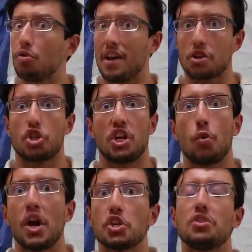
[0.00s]
the next
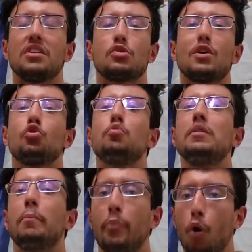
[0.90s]
generation that is going to
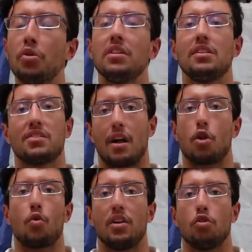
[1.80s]
be born in this
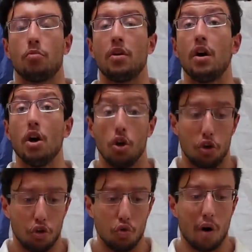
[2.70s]
algorithm,
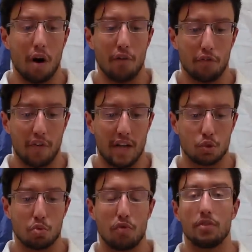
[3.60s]
you are
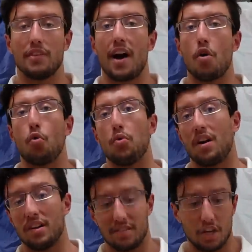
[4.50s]
faced with a dire
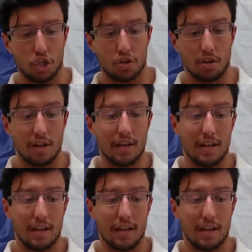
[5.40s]
realization.